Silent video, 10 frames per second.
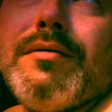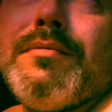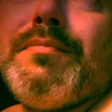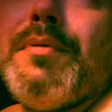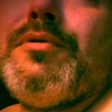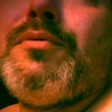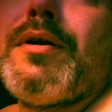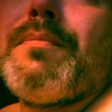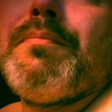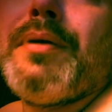People don't
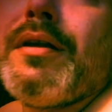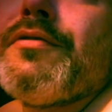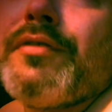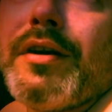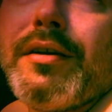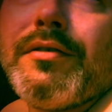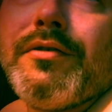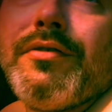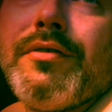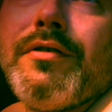want
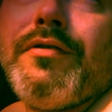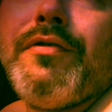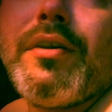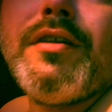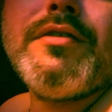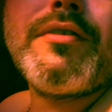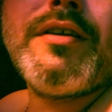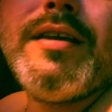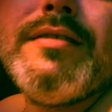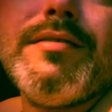pedophiles fucking their
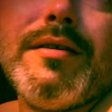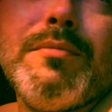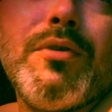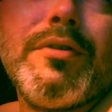kids anymore.